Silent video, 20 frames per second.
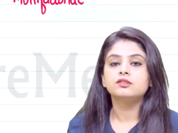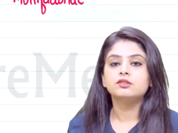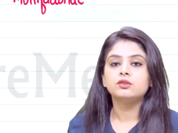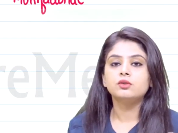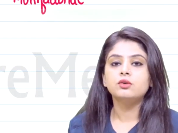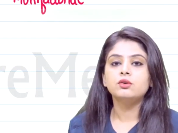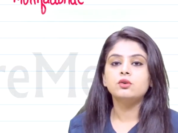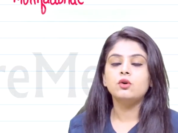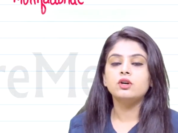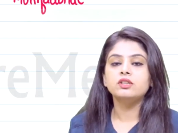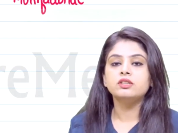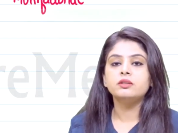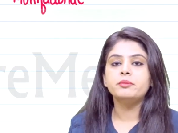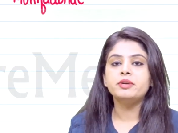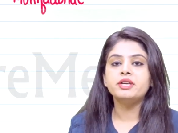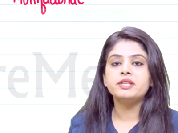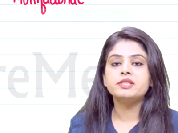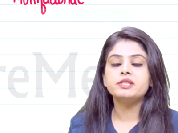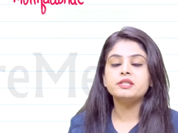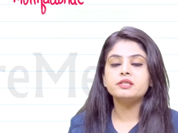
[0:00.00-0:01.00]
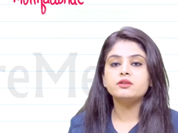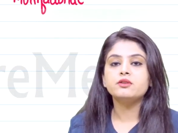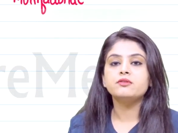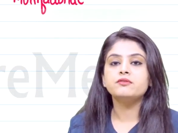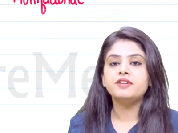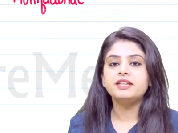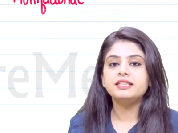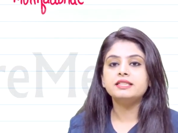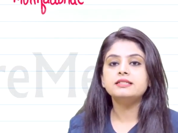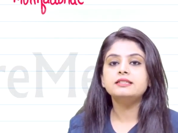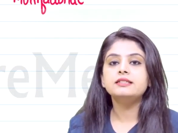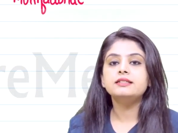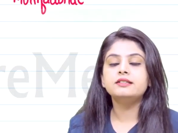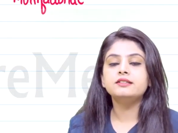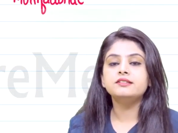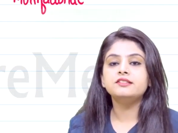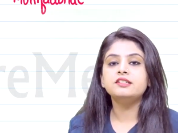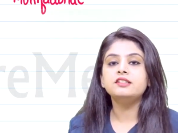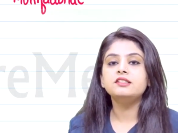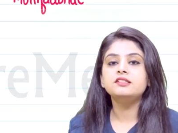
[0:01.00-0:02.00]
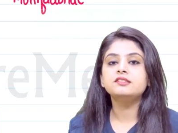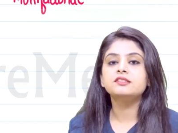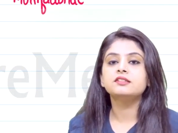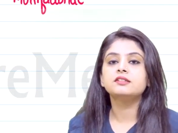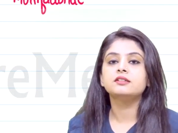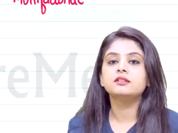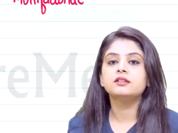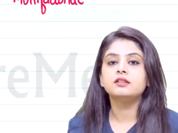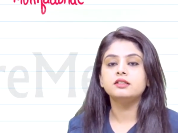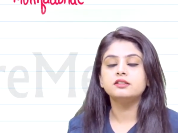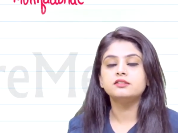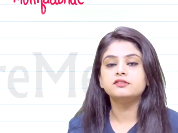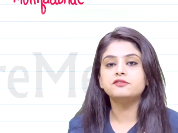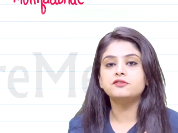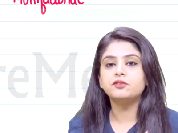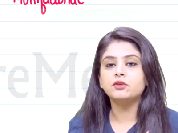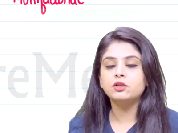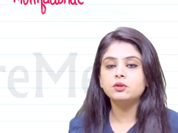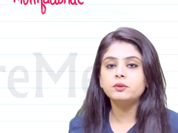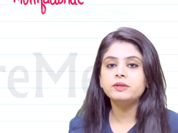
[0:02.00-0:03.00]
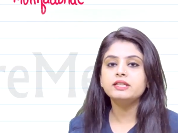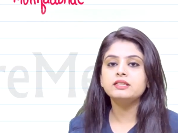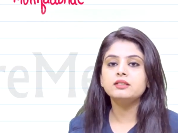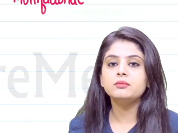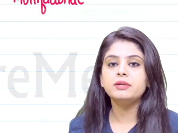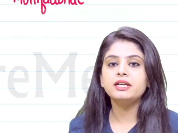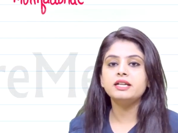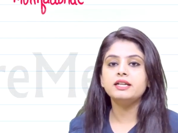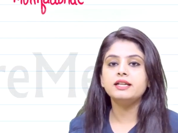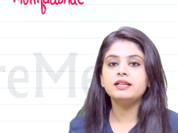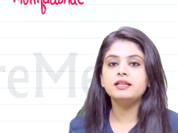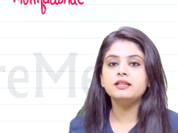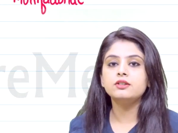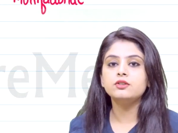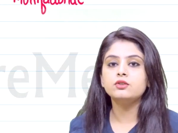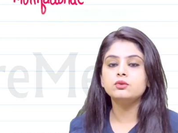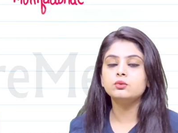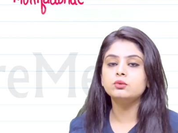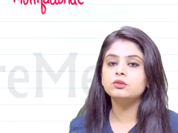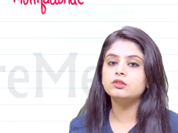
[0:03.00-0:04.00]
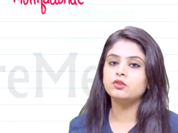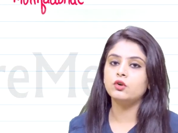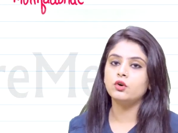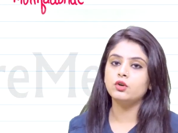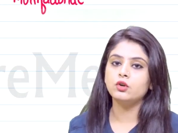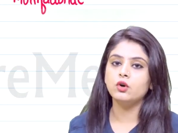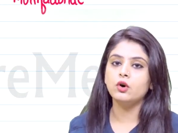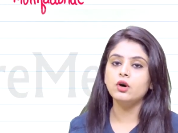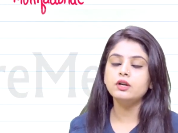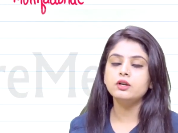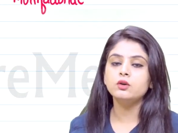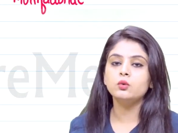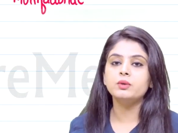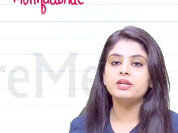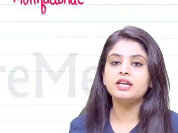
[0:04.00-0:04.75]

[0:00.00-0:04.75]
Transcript: So, on the basis of whether the disease is following the Mendelian rules or not,